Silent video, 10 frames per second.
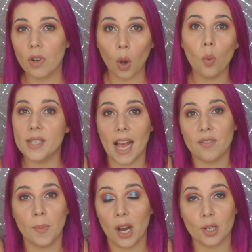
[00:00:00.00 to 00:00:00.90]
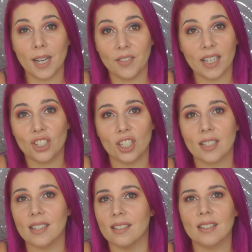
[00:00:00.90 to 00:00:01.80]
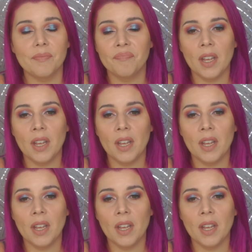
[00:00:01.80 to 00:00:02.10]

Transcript: always have to powder my face just because